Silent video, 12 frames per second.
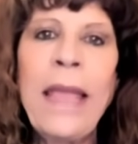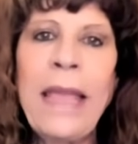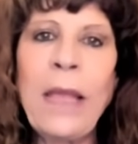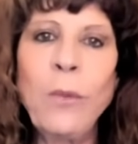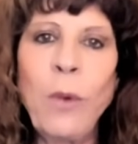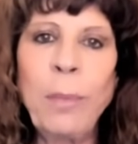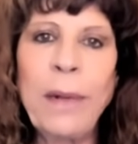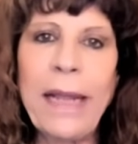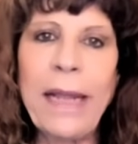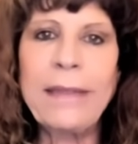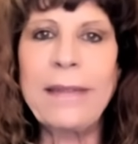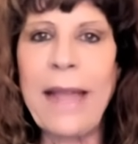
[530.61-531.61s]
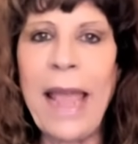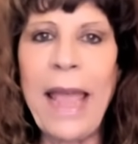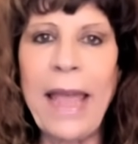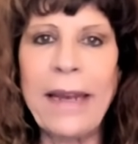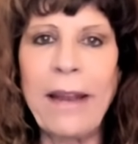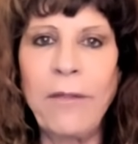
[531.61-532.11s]
he replaced the
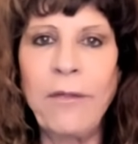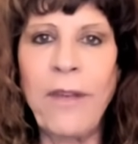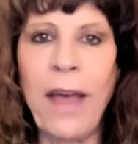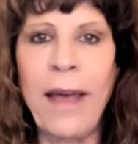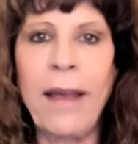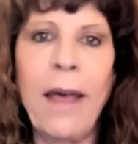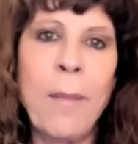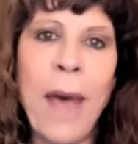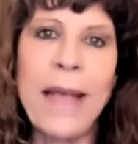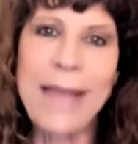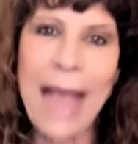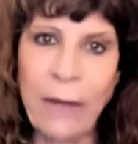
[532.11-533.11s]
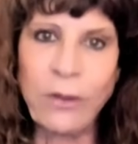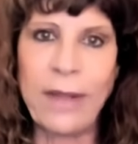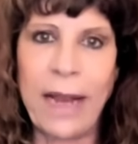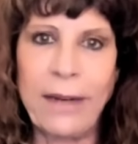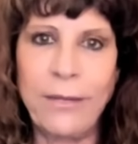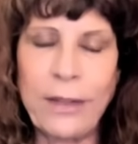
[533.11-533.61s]
head of uh, Hamas
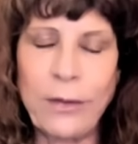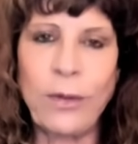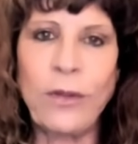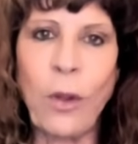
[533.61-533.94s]
outside of Israel.